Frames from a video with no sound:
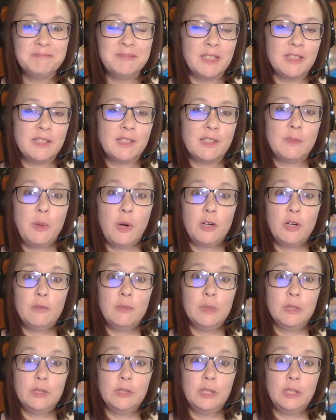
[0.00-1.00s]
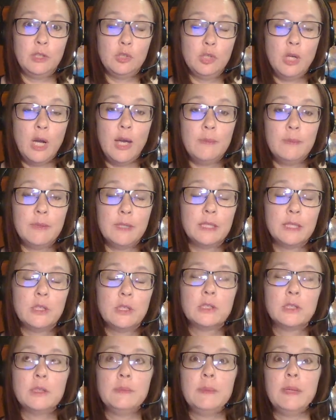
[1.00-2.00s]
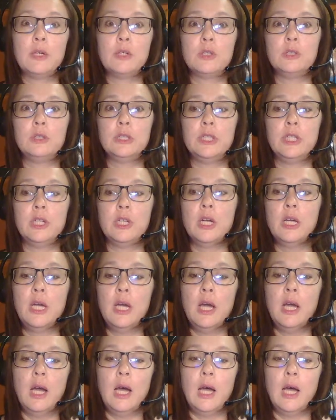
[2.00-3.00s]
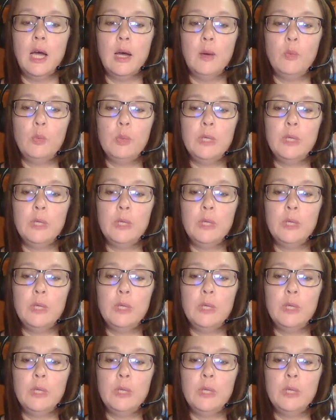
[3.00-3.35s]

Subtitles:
This is part of building your tribe that I talked about earlier. I'm